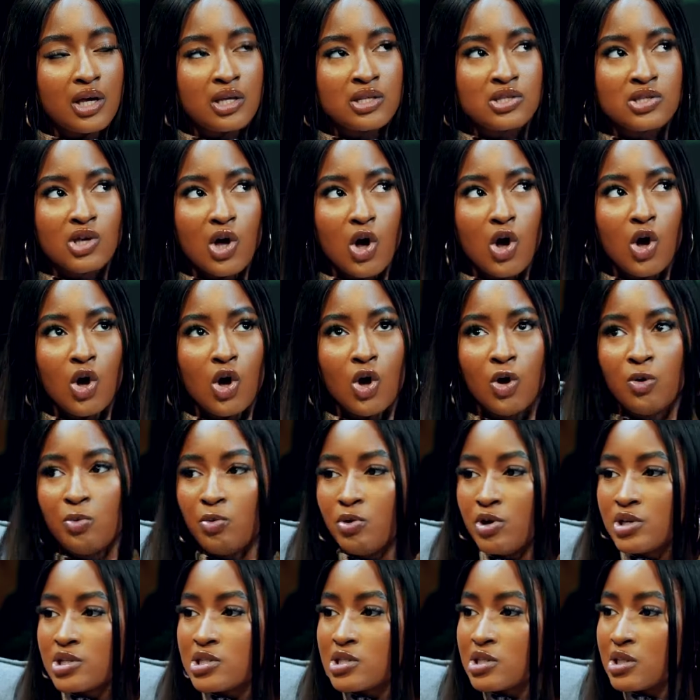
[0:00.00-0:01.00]
It's
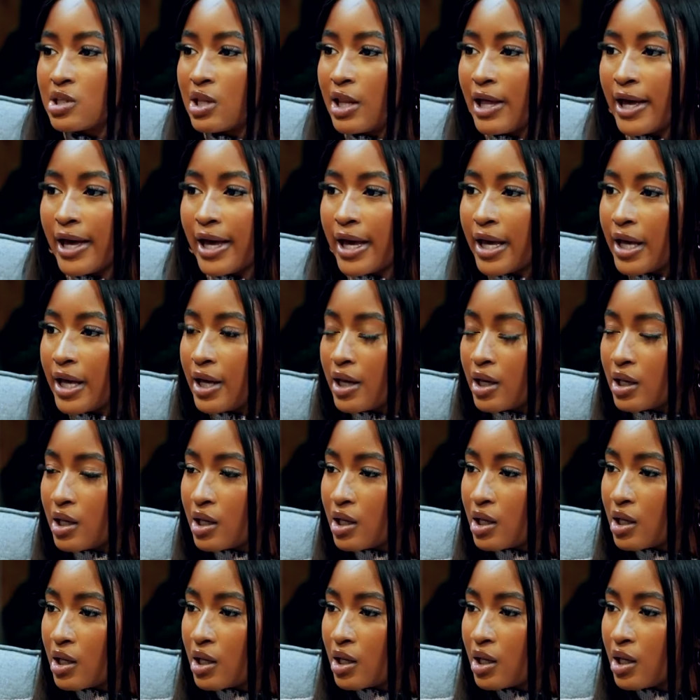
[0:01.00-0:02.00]
almost like
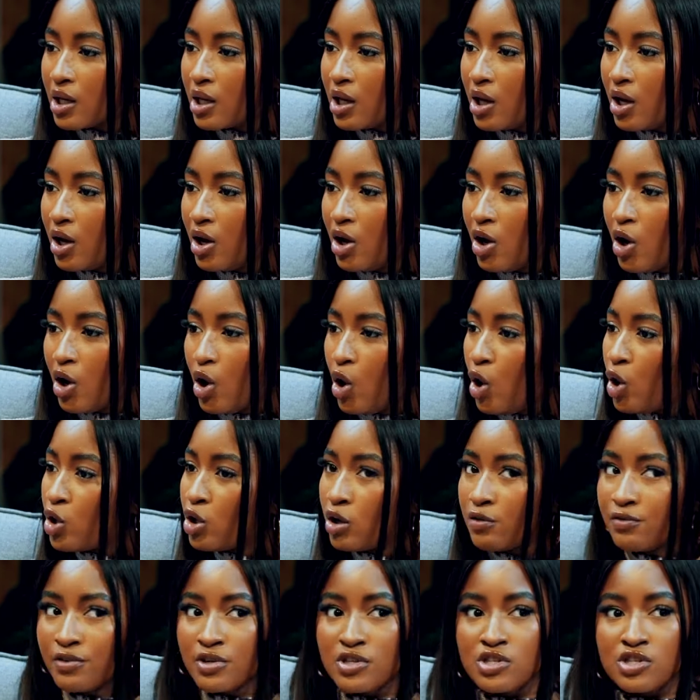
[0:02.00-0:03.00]
all
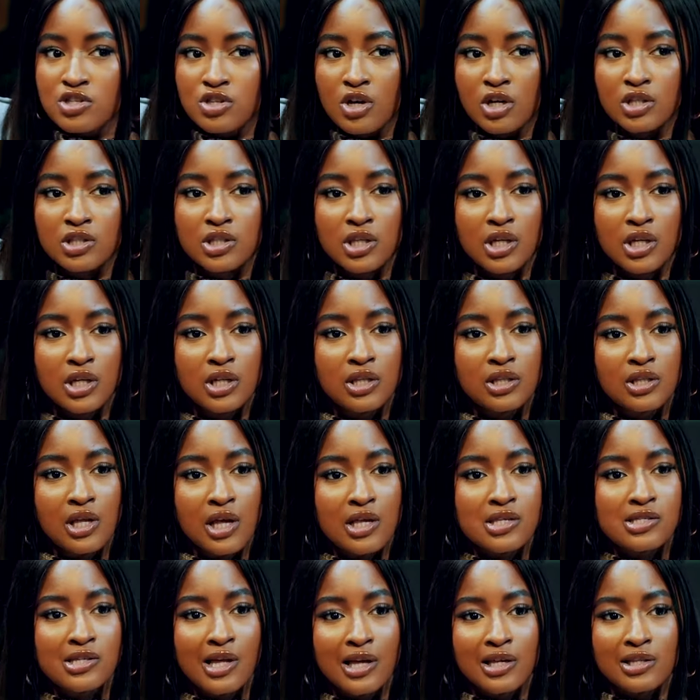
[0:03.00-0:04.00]
of a sudden
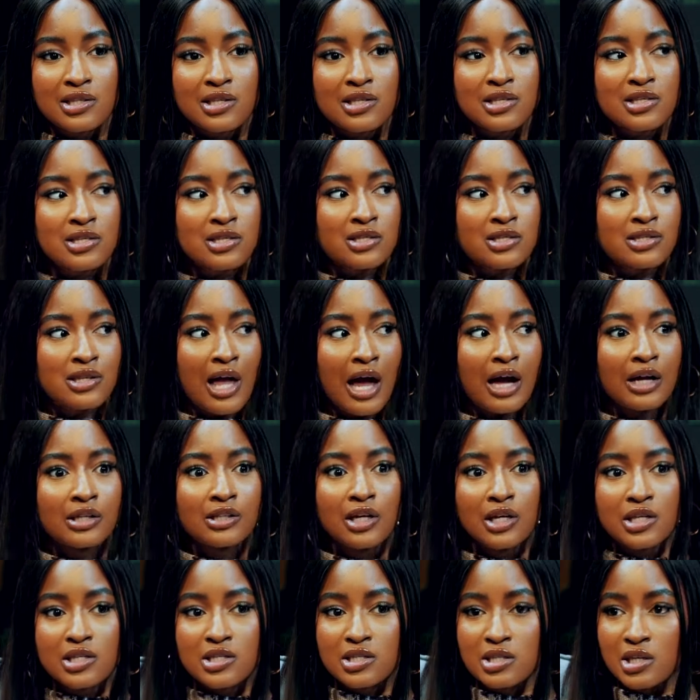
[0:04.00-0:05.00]
there's like this
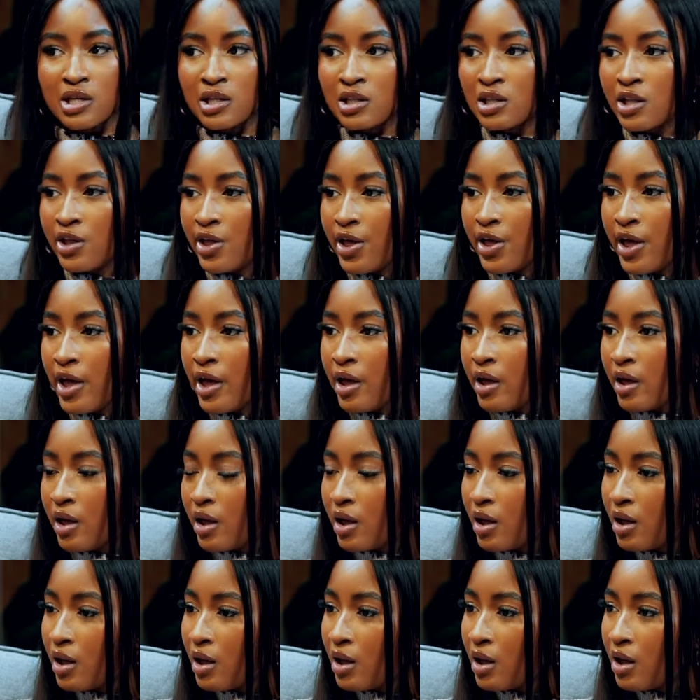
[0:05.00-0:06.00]
stagnancy in the air,